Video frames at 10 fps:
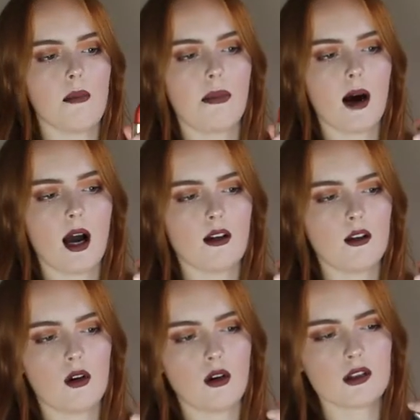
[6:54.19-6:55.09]
but I
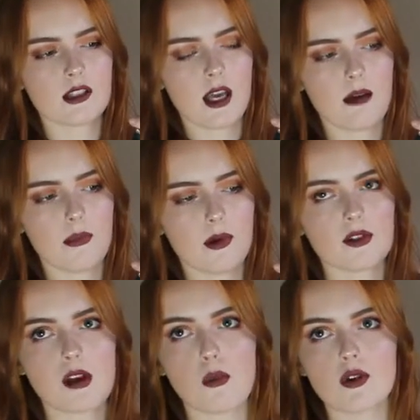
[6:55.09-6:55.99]
got it
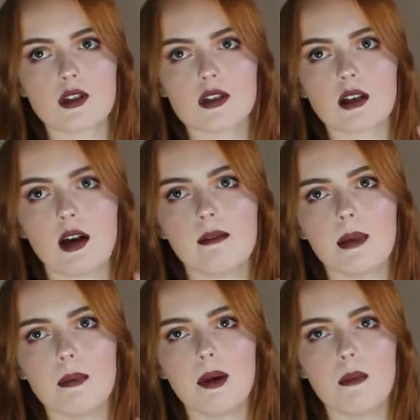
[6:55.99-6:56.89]
because I wanted to kind of
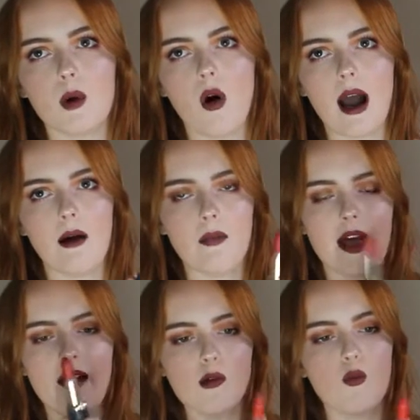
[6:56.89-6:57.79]
be a bit more out
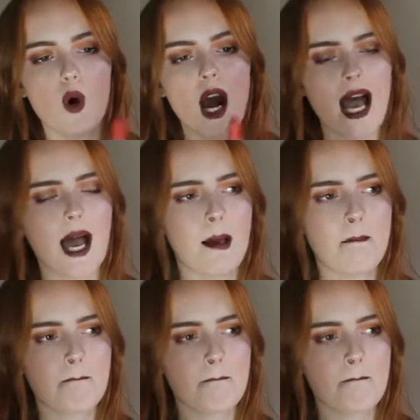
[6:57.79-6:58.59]
there and wear